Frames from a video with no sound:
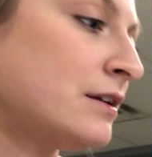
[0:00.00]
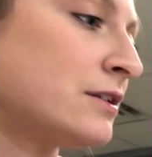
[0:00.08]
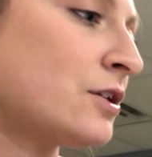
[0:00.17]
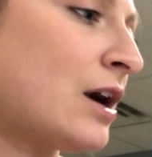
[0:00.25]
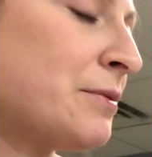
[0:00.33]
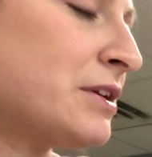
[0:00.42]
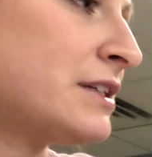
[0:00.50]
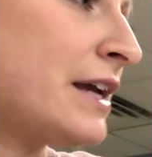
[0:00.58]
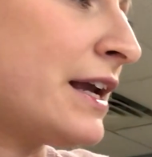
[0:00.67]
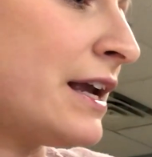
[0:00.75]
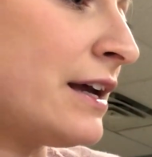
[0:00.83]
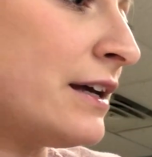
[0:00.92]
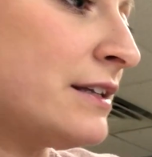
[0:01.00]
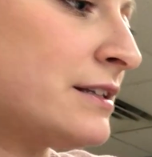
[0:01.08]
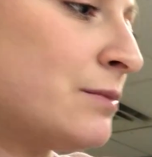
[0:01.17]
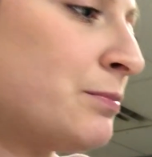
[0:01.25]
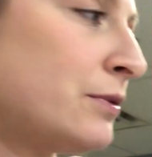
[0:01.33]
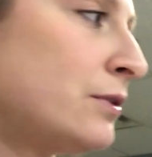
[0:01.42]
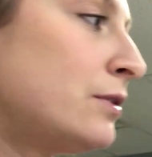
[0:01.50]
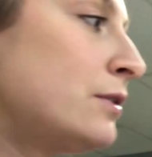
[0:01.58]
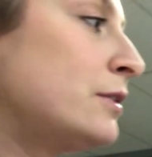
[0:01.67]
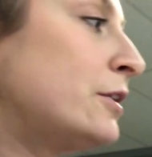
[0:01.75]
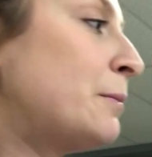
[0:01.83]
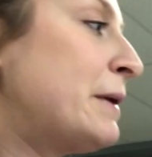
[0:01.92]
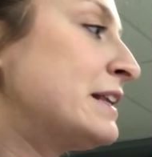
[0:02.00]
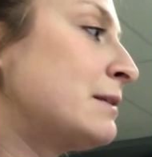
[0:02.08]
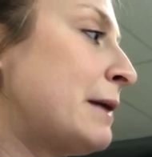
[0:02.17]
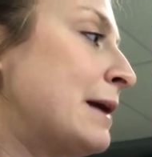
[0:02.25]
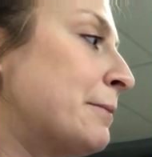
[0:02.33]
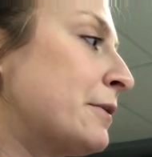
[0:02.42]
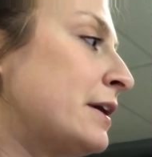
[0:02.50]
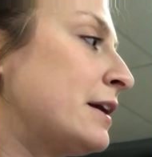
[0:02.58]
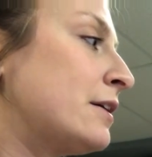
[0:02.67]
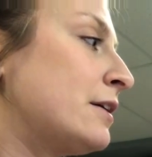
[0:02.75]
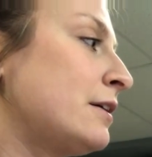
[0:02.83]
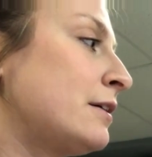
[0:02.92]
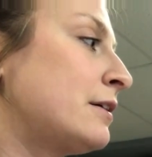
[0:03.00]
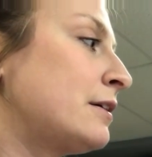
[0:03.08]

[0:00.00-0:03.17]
So I'm just taking a simple little piece of paper here.